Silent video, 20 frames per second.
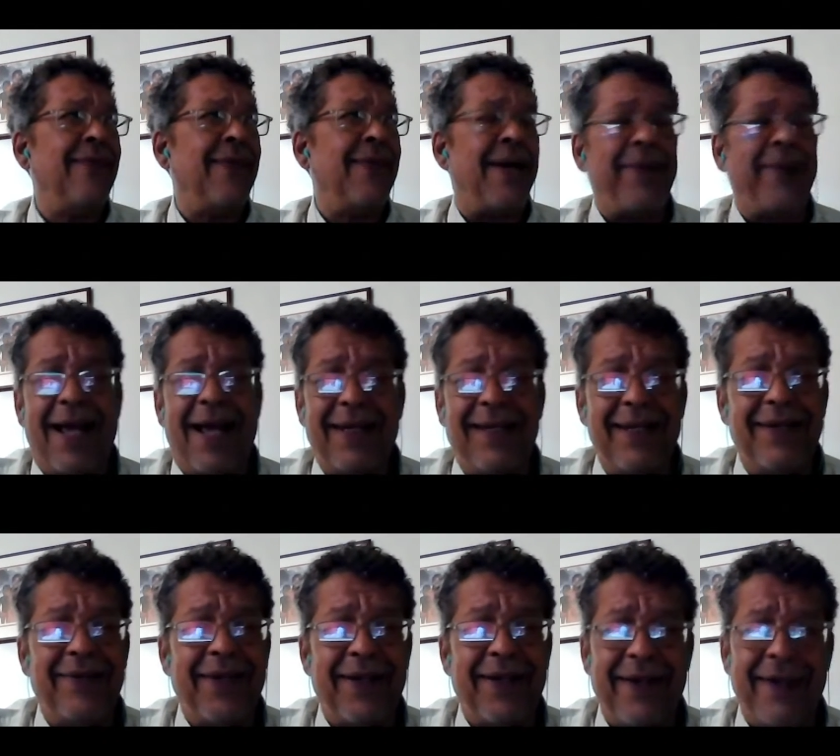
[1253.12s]
I mean, I
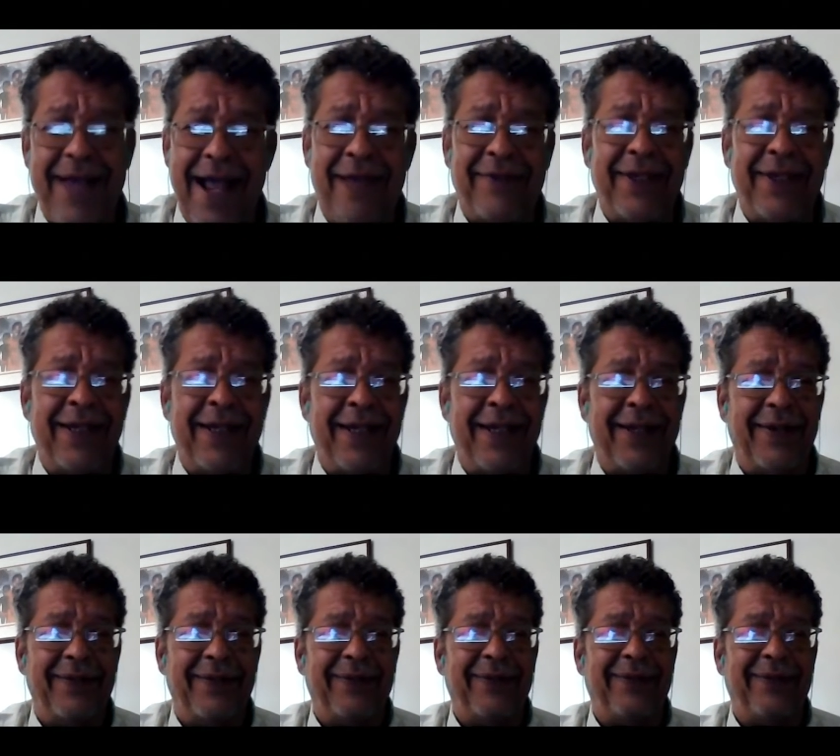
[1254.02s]
live here in
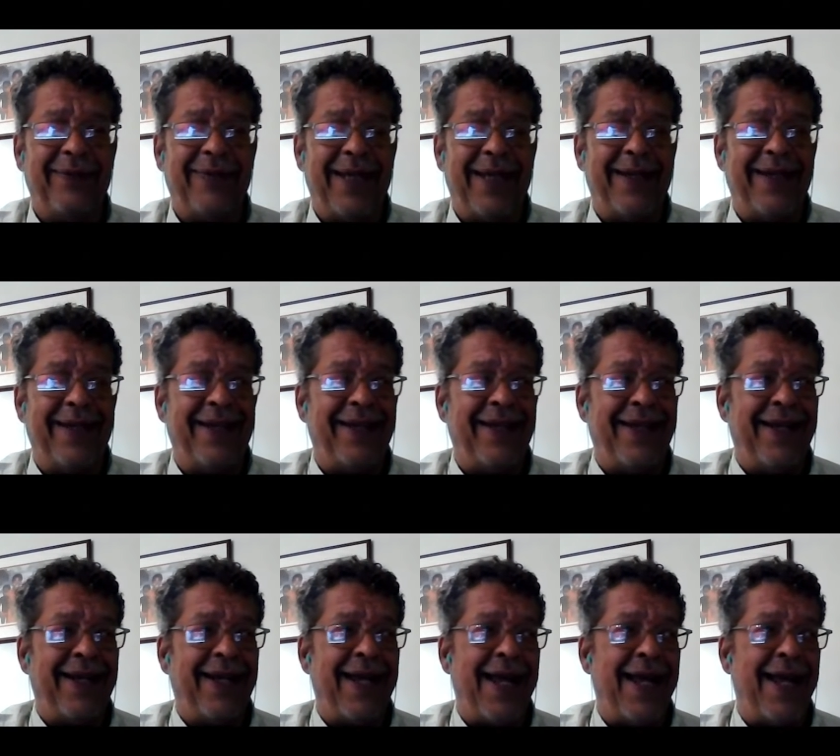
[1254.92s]
Avondale, and
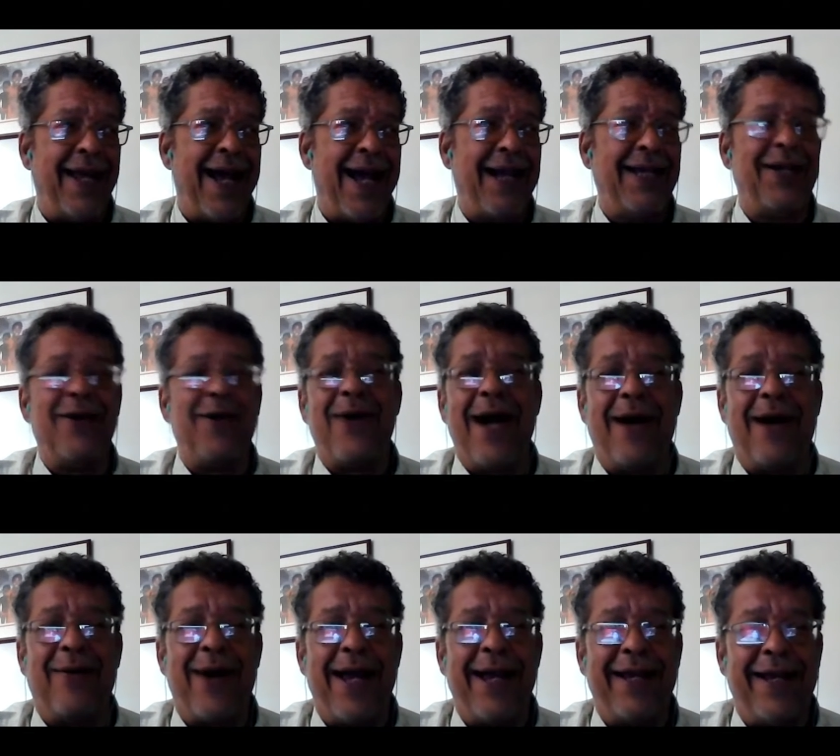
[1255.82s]
I can go
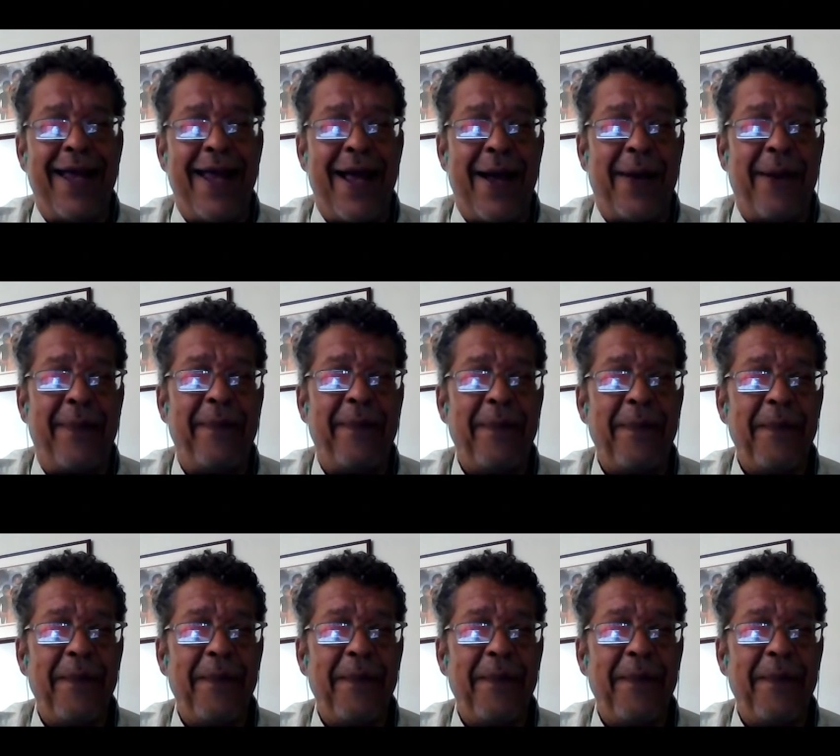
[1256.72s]
out right now